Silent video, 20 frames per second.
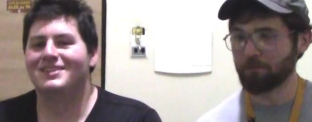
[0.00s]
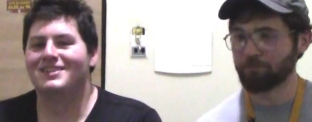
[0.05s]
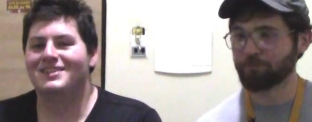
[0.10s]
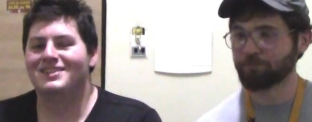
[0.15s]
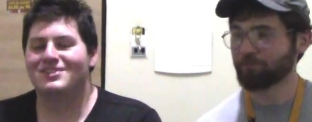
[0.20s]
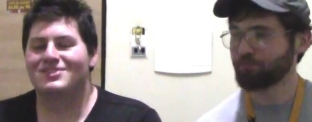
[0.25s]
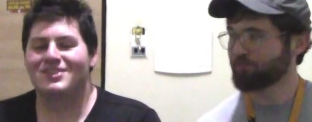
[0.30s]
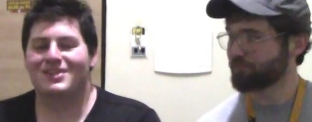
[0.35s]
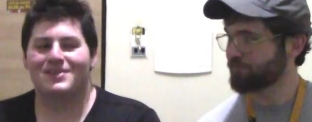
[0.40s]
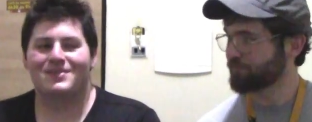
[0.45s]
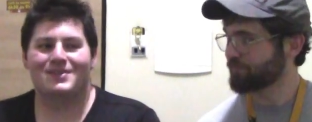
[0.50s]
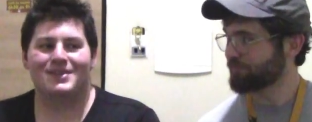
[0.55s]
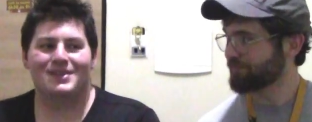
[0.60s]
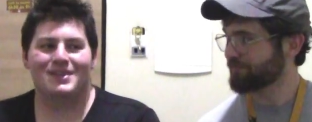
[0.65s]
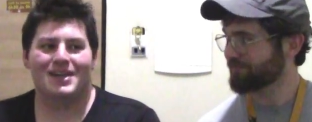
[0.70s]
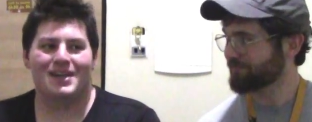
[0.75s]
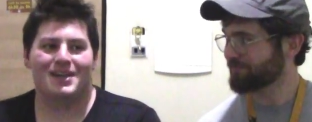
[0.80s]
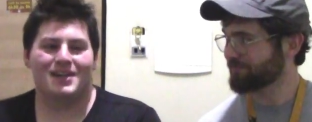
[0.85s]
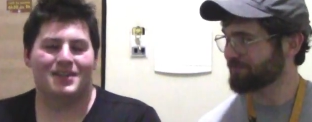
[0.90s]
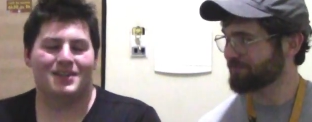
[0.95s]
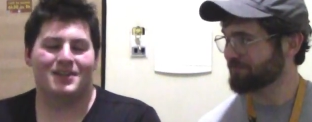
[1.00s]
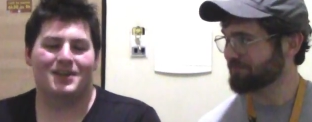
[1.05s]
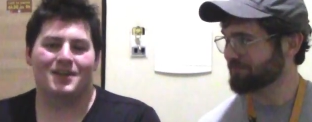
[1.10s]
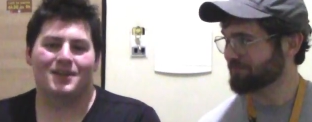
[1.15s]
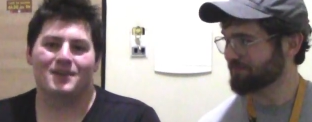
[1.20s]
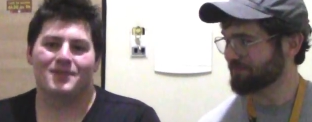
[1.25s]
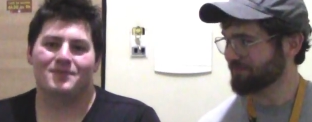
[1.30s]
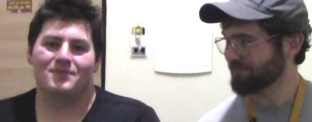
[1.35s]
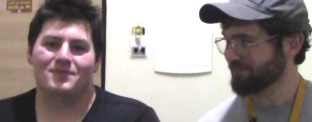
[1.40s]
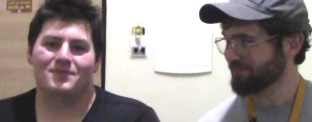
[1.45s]
Speaker 1: trying to read that and uh,
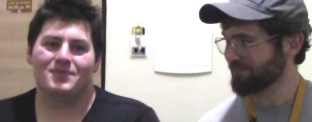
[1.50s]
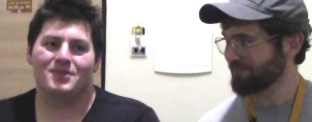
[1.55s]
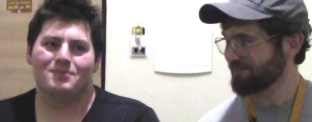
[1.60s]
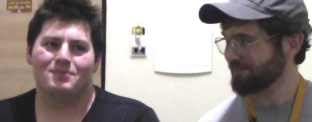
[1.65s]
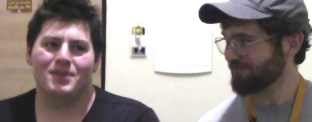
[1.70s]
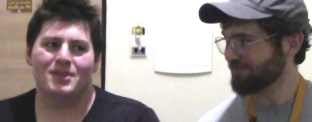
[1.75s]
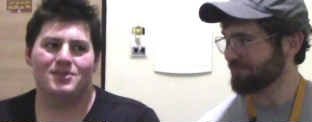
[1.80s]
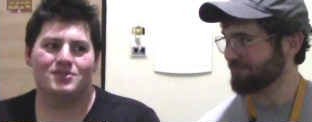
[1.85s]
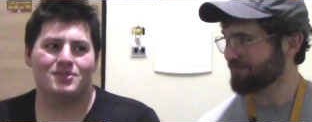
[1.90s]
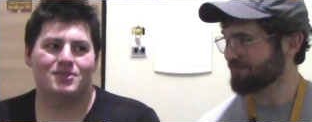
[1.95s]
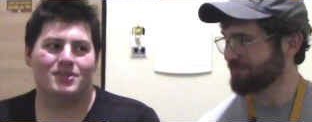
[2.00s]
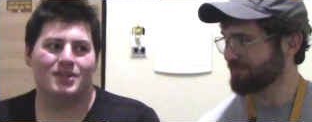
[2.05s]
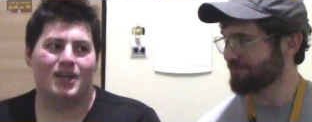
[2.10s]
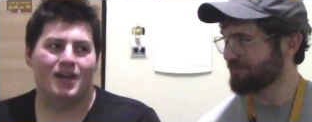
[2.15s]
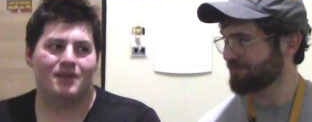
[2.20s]
basically uh,